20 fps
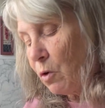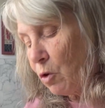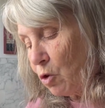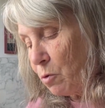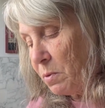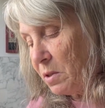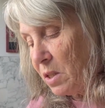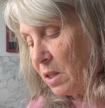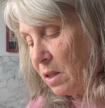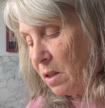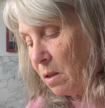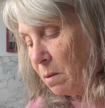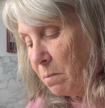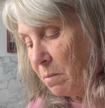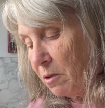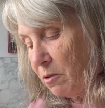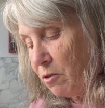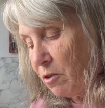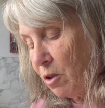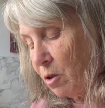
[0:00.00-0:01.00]
be taking
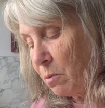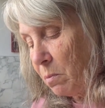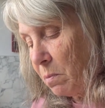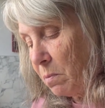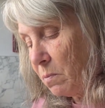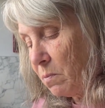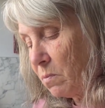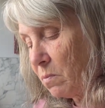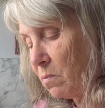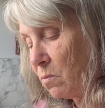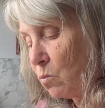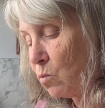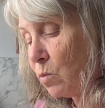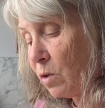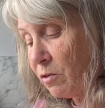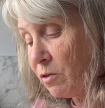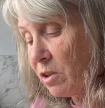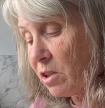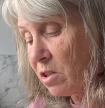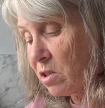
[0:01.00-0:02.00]
buffalo
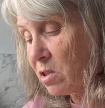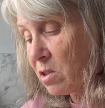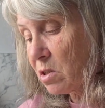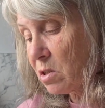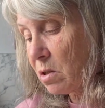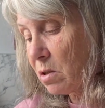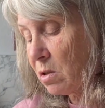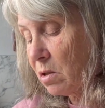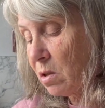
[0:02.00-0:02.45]
with us.